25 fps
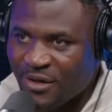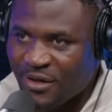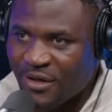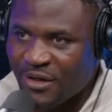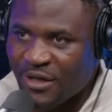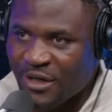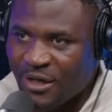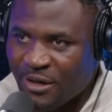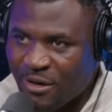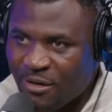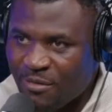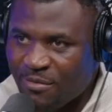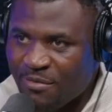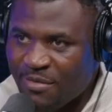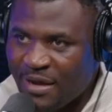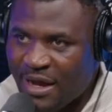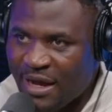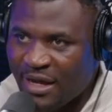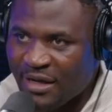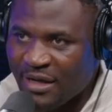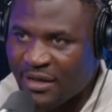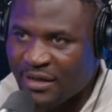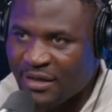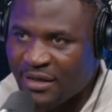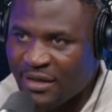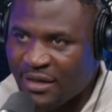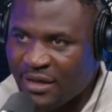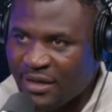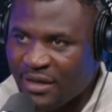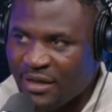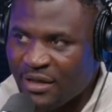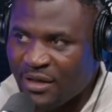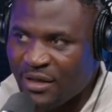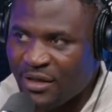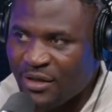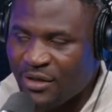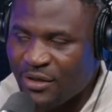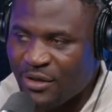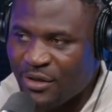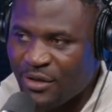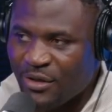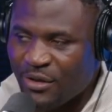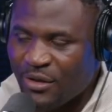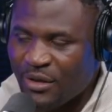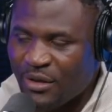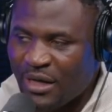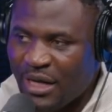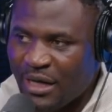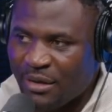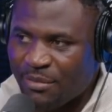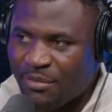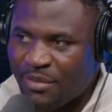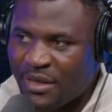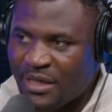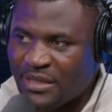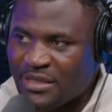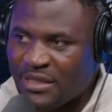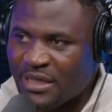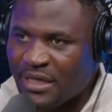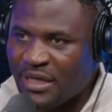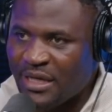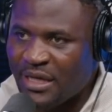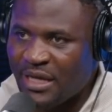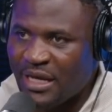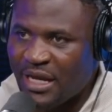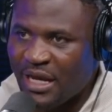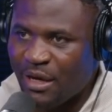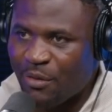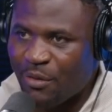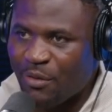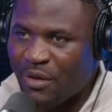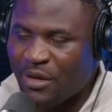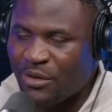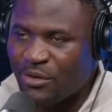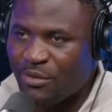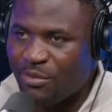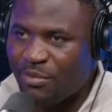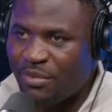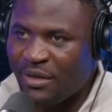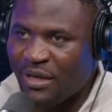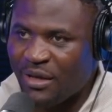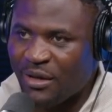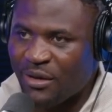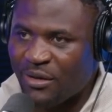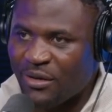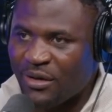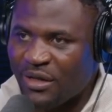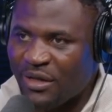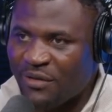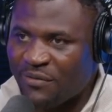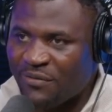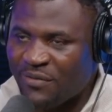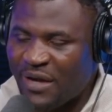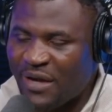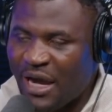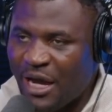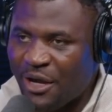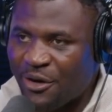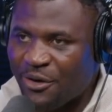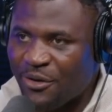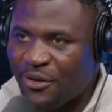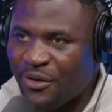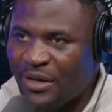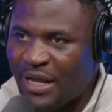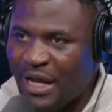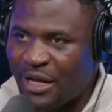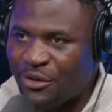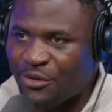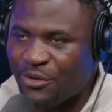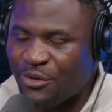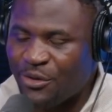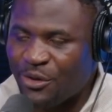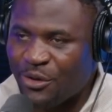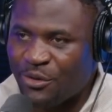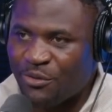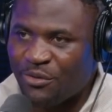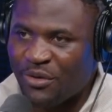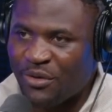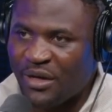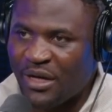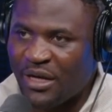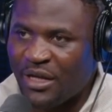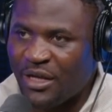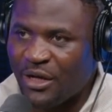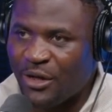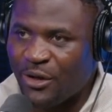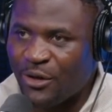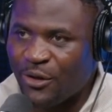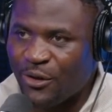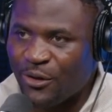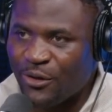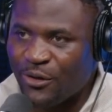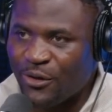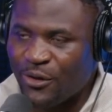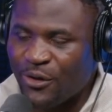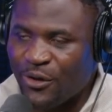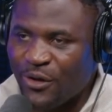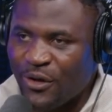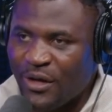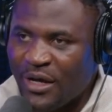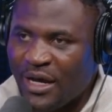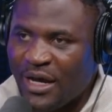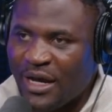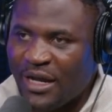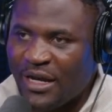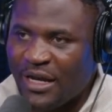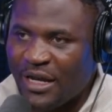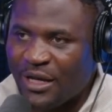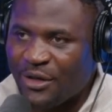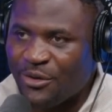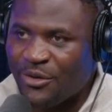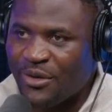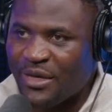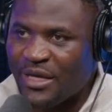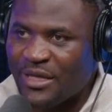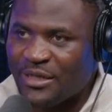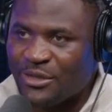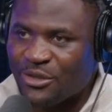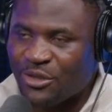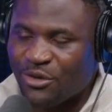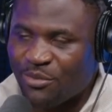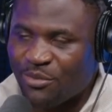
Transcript: on the comeback. You know, like basically like when you pick on a fighter that you don't really know and then you get